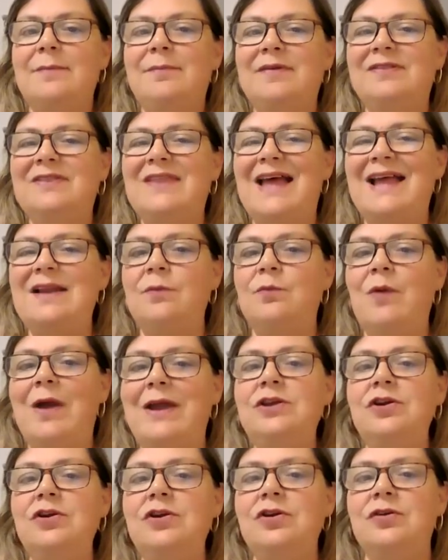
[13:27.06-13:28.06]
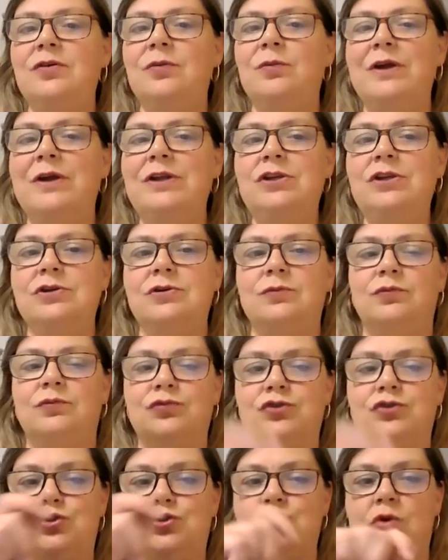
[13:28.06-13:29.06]
But that when you're
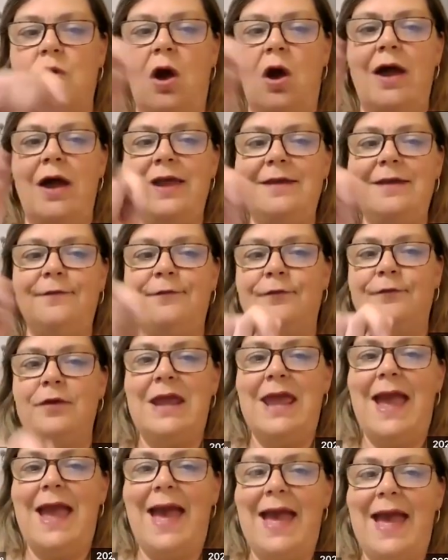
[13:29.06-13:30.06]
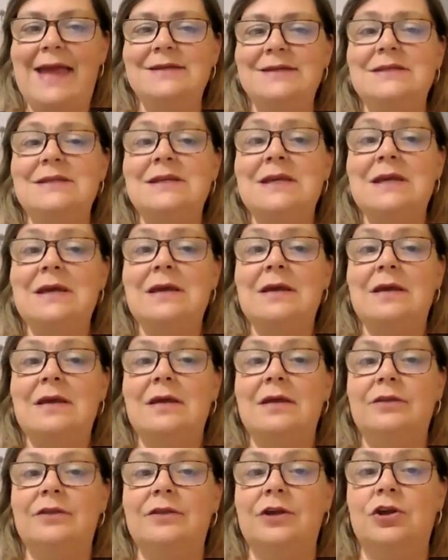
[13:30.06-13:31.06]
drawing freehand,
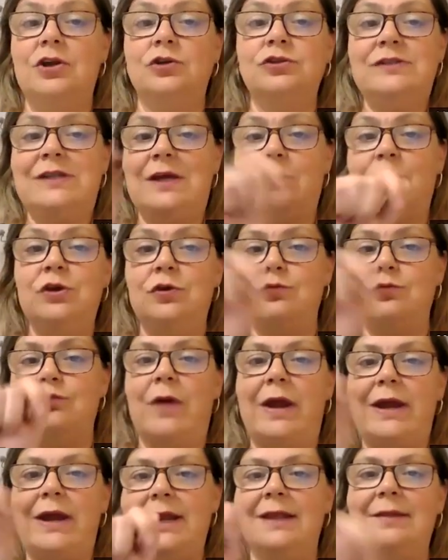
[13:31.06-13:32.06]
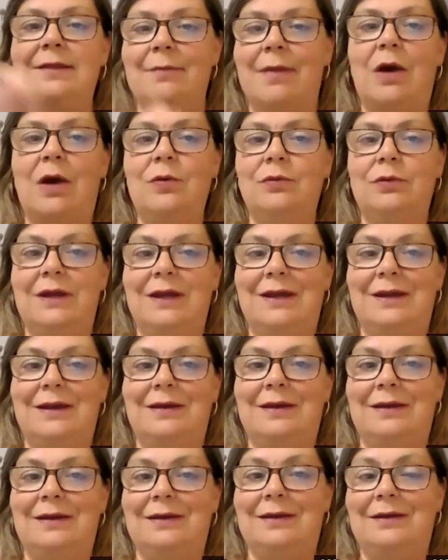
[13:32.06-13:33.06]
the notes, like when you're writing them out,
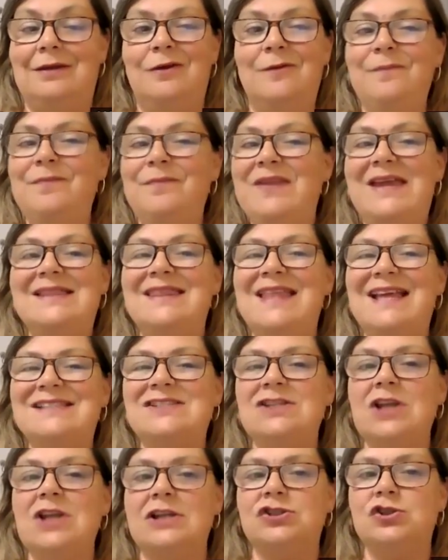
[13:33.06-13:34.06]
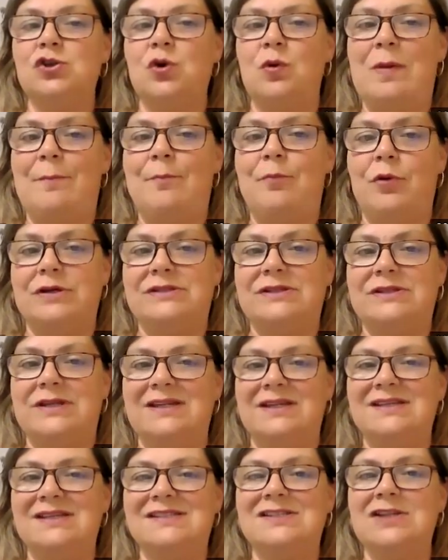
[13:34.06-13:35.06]
that's not so
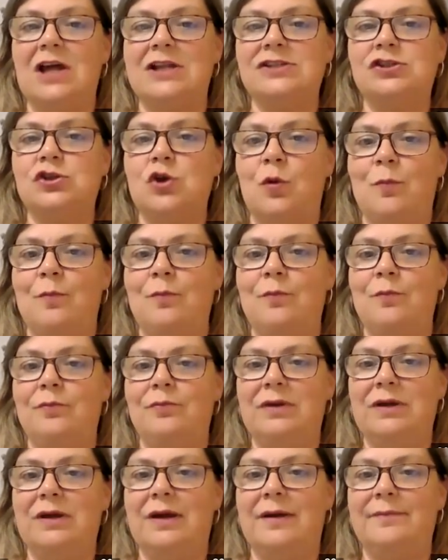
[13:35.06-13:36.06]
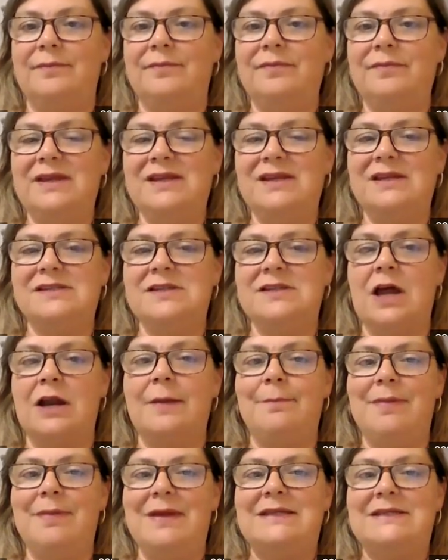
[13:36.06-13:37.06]
important. It's not so it's not
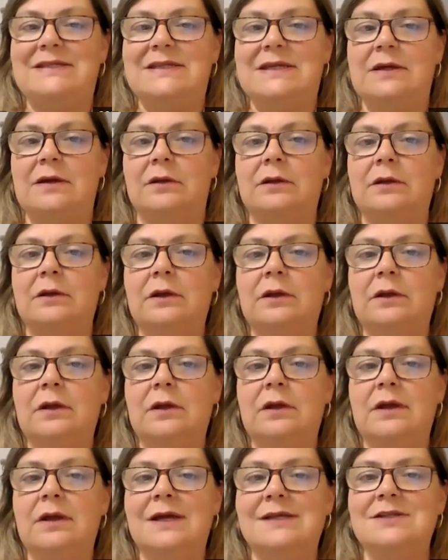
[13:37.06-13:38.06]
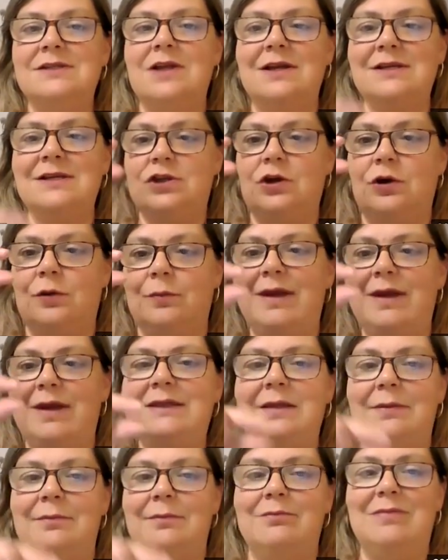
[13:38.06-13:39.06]
a big deal, as long as you don't
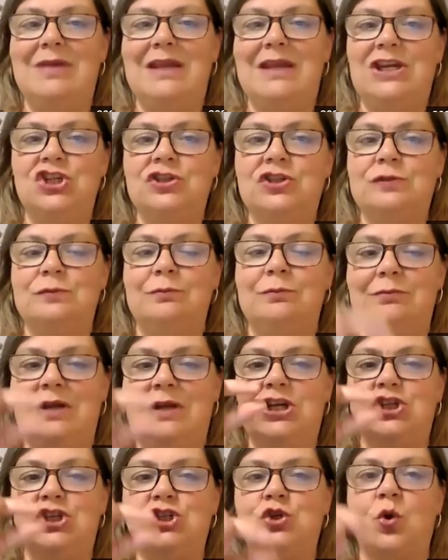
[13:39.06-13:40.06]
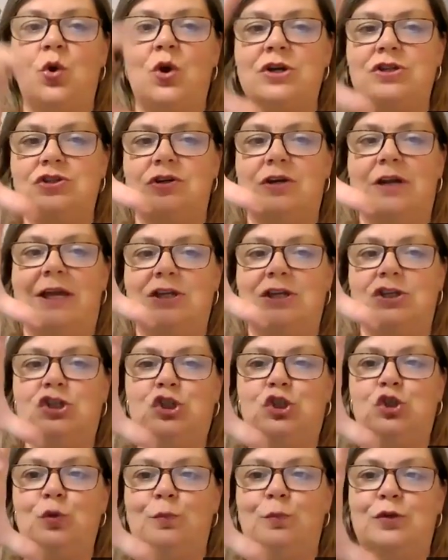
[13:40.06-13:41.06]
make them mini short or like
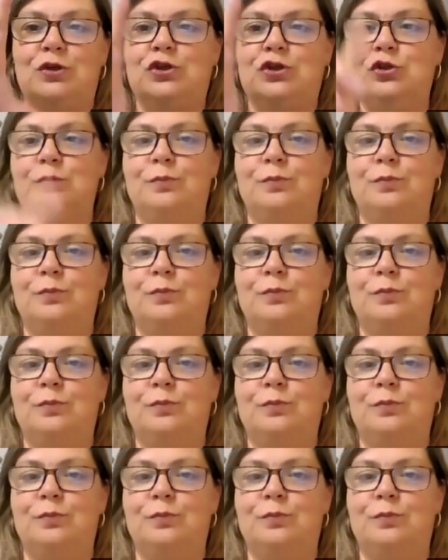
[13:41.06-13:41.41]
super